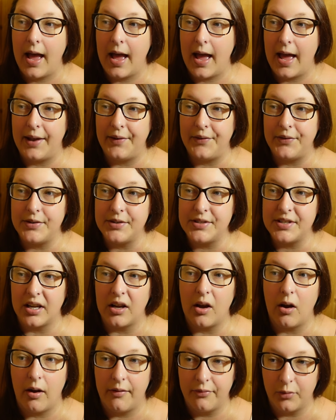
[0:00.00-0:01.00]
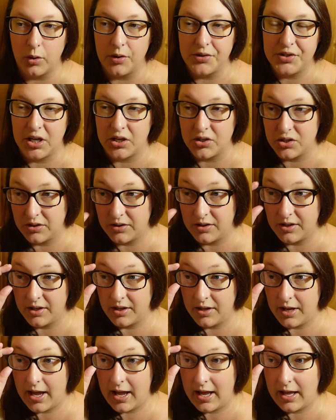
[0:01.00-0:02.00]
And I've got a touch of
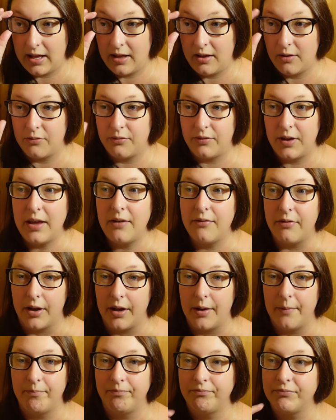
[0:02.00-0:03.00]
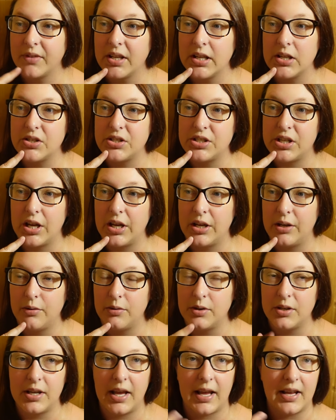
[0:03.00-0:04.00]
the hay fever. So
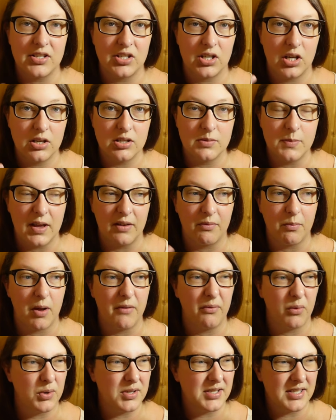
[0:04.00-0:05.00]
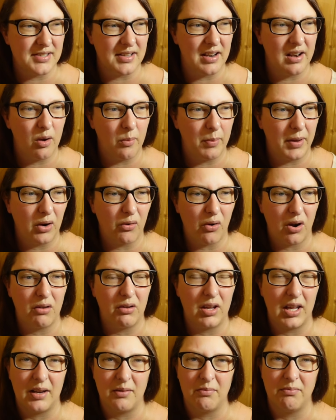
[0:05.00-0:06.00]
excuse me if my voice is a little bit
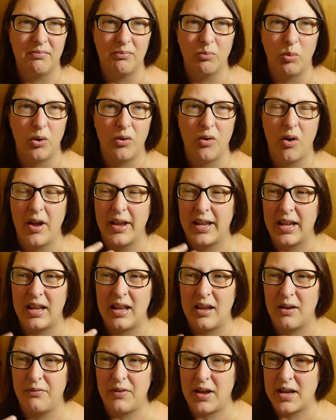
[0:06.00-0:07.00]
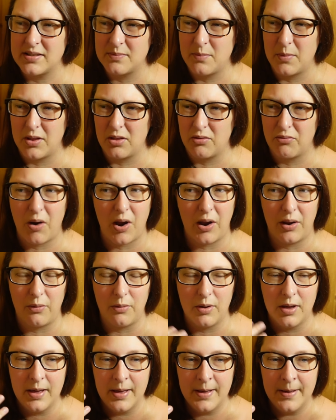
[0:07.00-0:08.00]
croaky and whatnot. I, it affects my throat
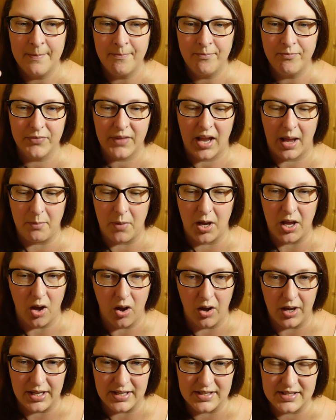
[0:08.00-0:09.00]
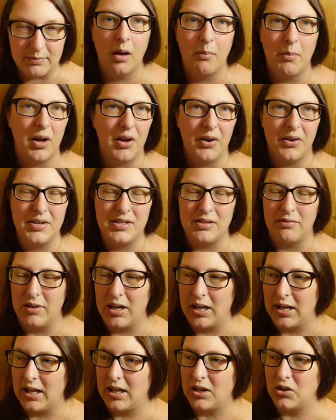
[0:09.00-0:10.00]
and my eyes. My eyes are
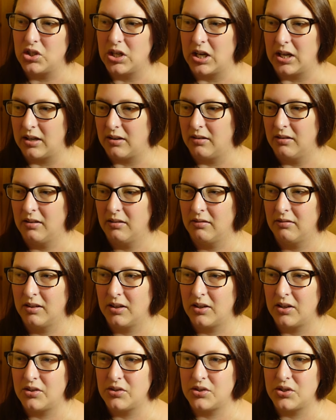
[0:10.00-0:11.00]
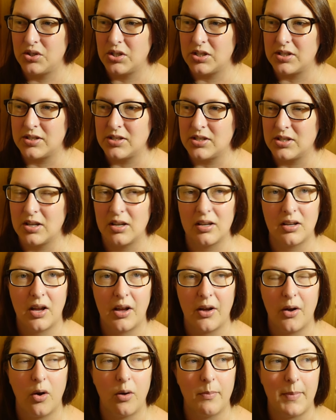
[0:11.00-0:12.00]
really itchy and it's just
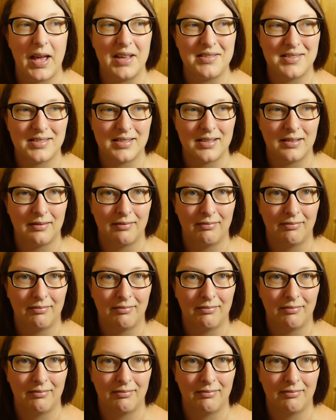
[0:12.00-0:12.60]
a hot mess.